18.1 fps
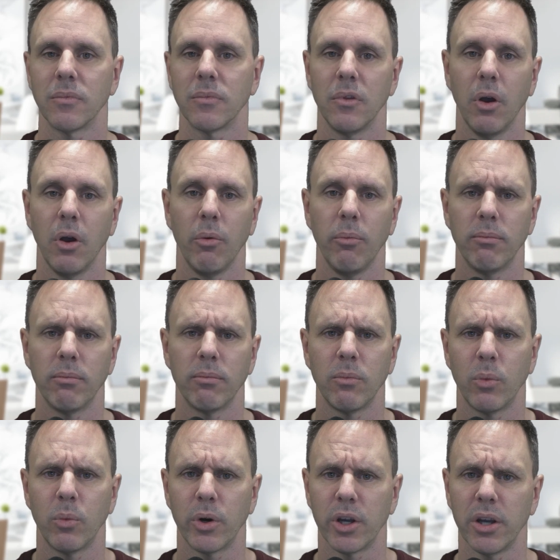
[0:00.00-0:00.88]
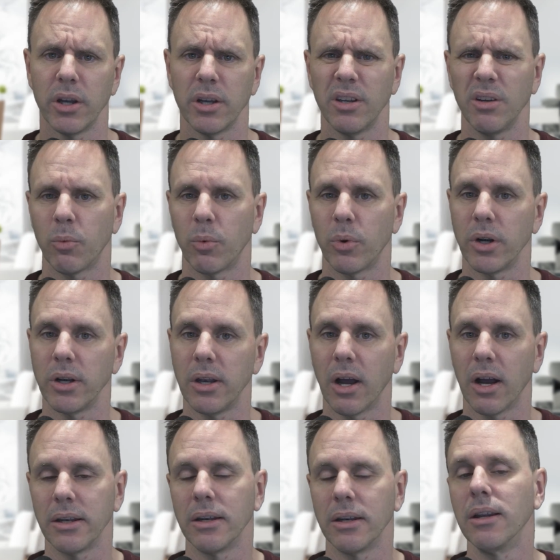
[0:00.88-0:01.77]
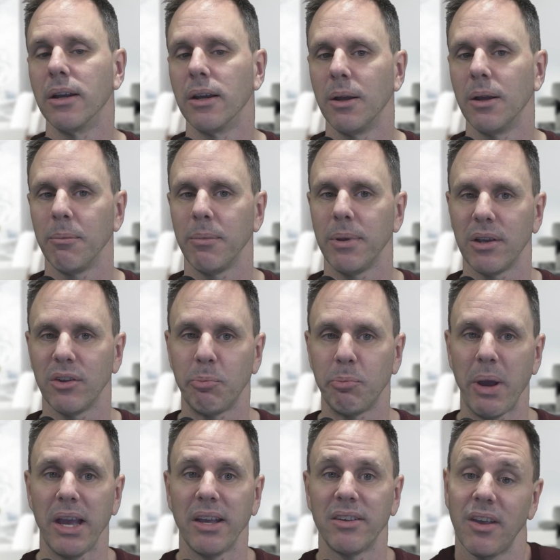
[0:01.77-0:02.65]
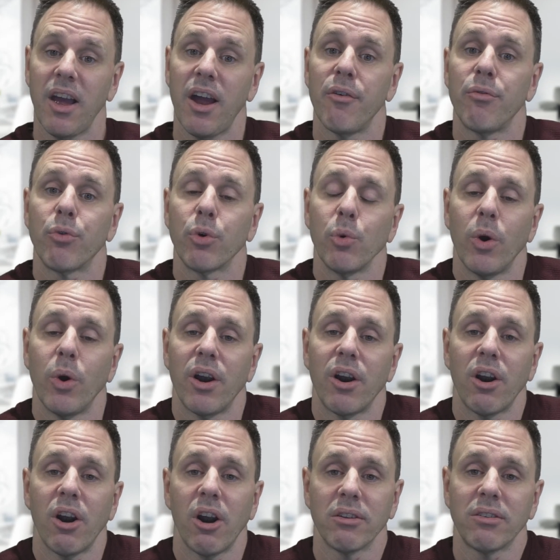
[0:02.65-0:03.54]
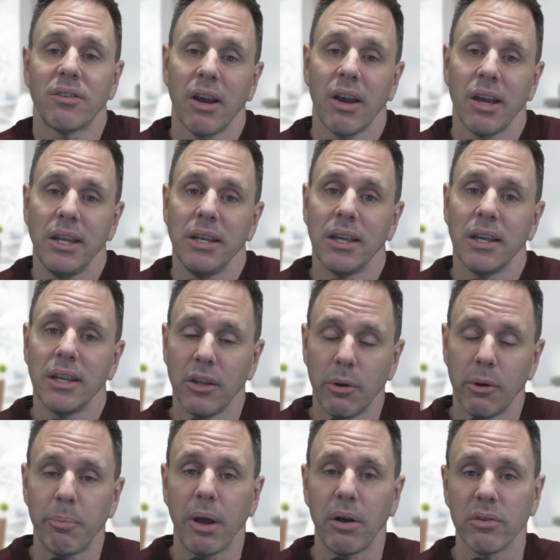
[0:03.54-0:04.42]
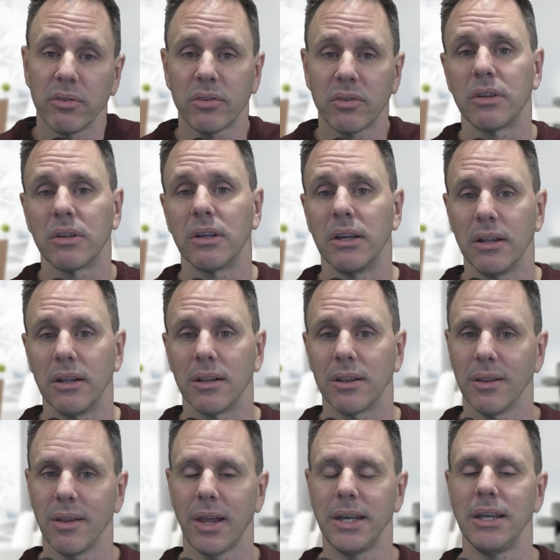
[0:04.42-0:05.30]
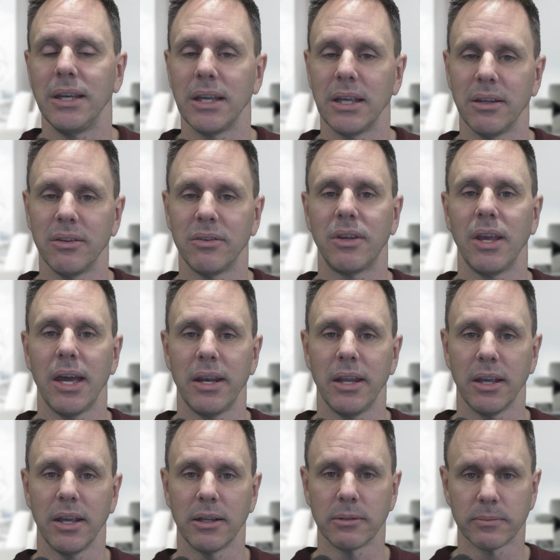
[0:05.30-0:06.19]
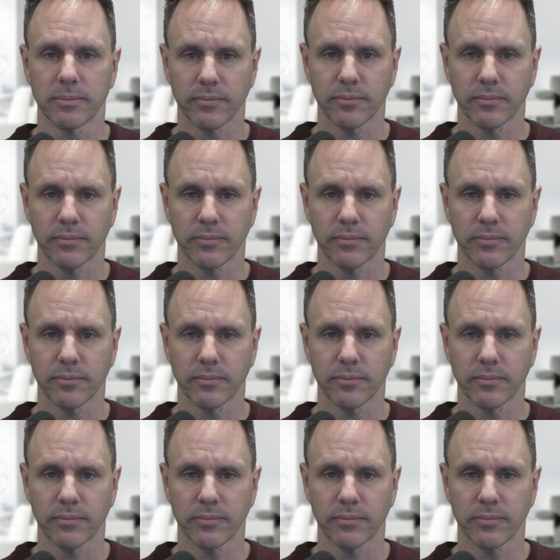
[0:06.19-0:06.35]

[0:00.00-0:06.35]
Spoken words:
Nope, we're good, we're done, because banks everywhere are tightening their belts. Lending is getting